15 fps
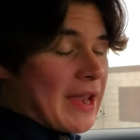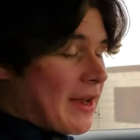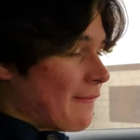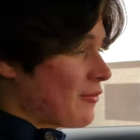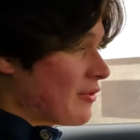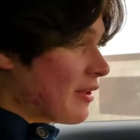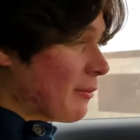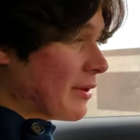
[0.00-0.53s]
And
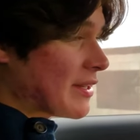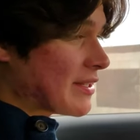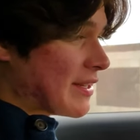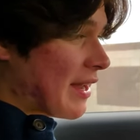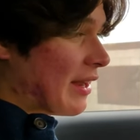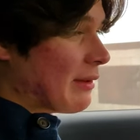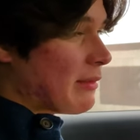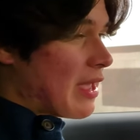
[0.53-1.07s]
if someone is
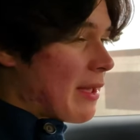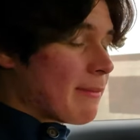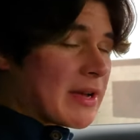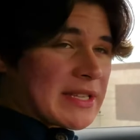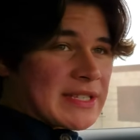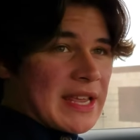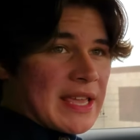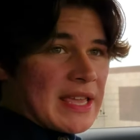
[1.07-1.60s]
telling me a
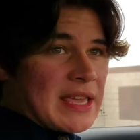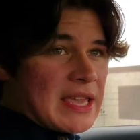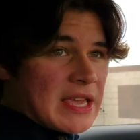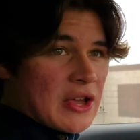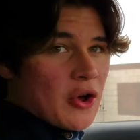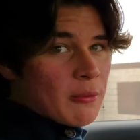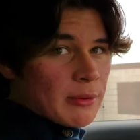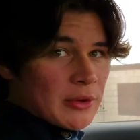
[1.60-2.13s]
Mustang
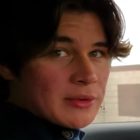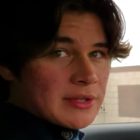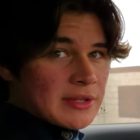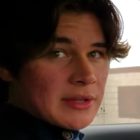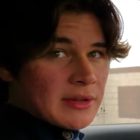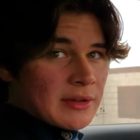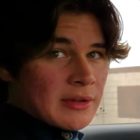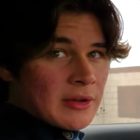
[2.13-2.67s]

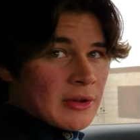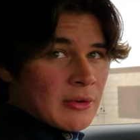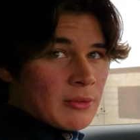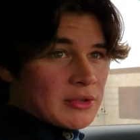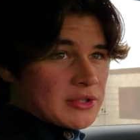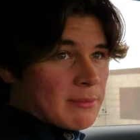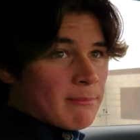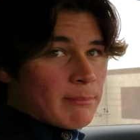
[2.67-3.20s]
EcoBoost
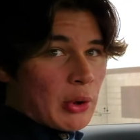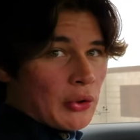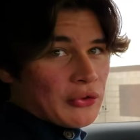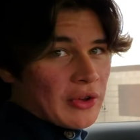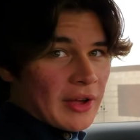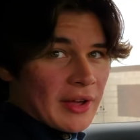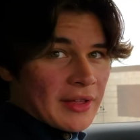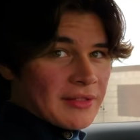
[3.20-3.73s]
with some
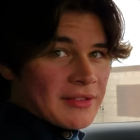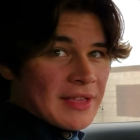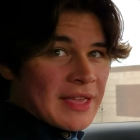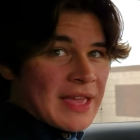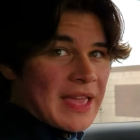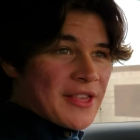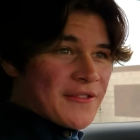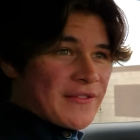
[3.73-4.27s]
bolt-ons
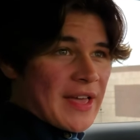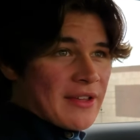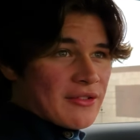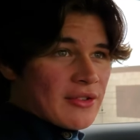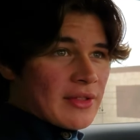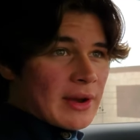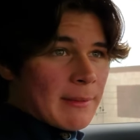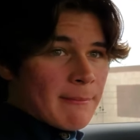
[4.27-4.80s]
is
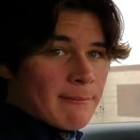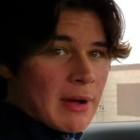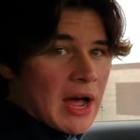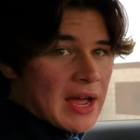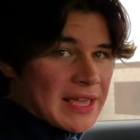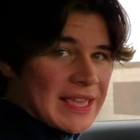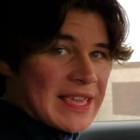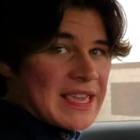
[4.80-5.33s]
faster than a
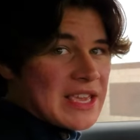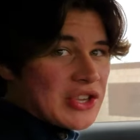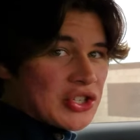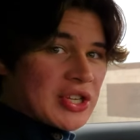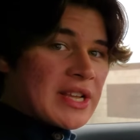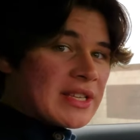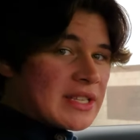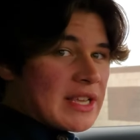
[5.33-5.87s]
Mach-E
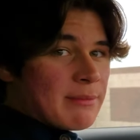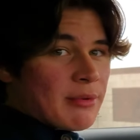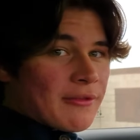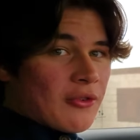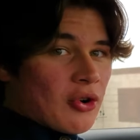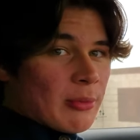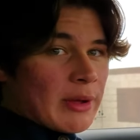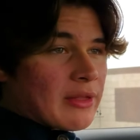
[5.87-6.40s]
GT
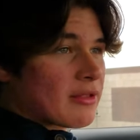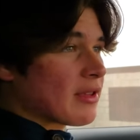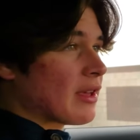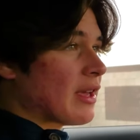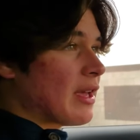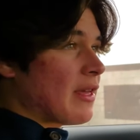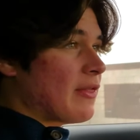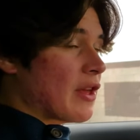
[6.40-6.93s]
Performance,
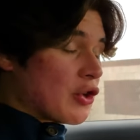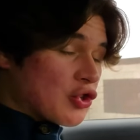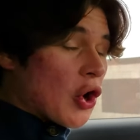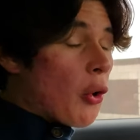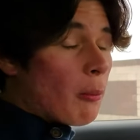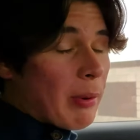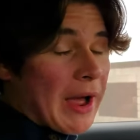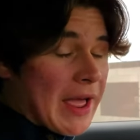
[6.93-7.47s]
then
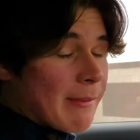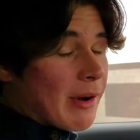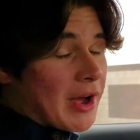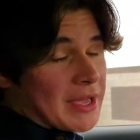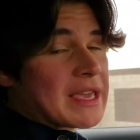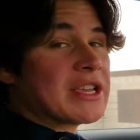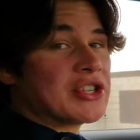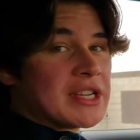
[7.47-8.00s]
don't buy a
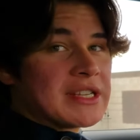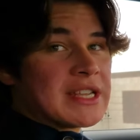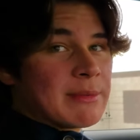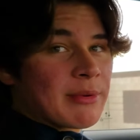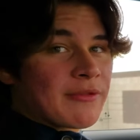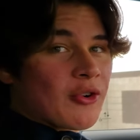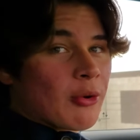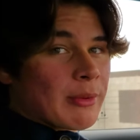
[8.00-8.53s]
Mach-E GT
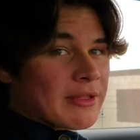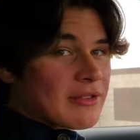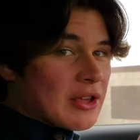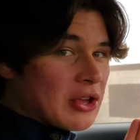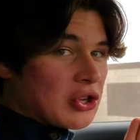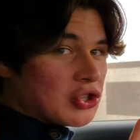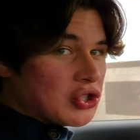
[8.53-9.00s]
Performance.